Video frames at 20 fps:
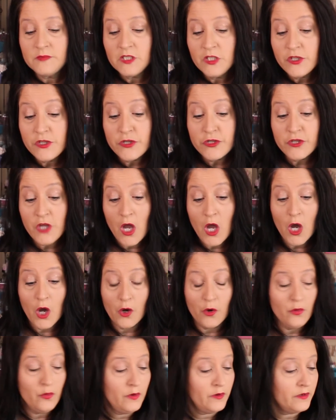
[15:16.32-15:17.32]

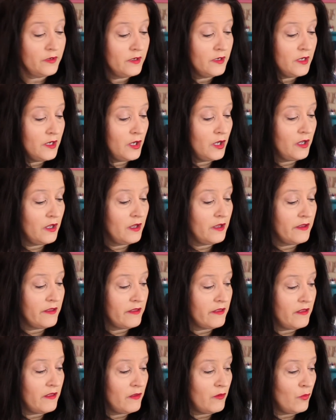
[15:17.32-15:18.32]
So
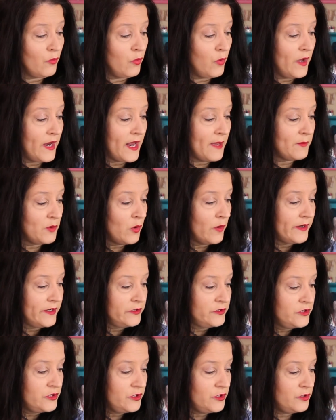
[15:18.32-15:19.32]
what I'm going
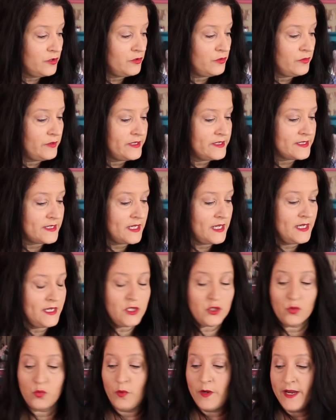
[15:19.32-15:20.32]
to do is
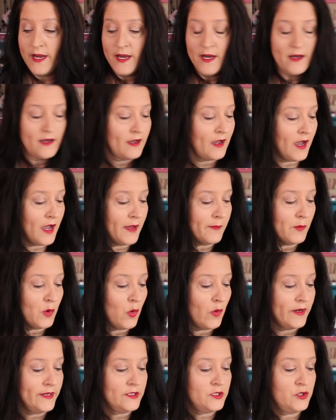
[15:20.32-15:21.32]
each week I'm
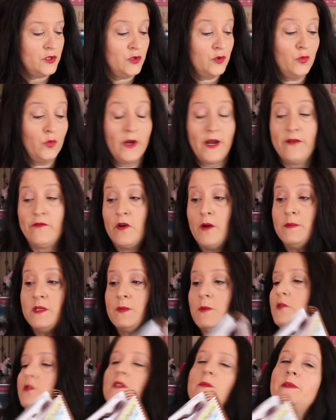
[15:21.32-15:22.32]
going to, whatever I'm
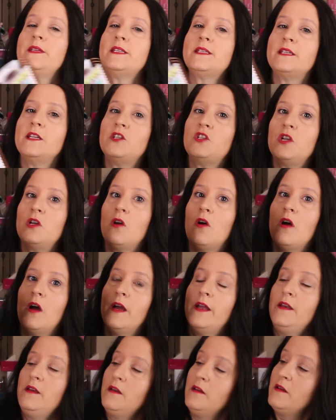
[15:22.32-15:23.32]
supposed to be stitching
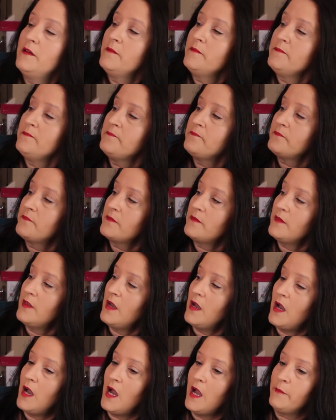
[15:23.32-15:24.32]
on,
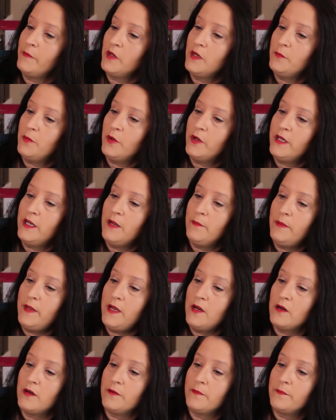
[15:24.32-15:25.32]
I'm going to put it up
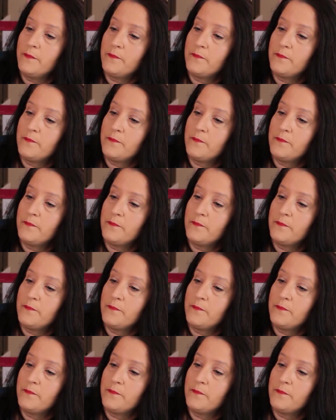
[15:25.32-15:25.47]
here.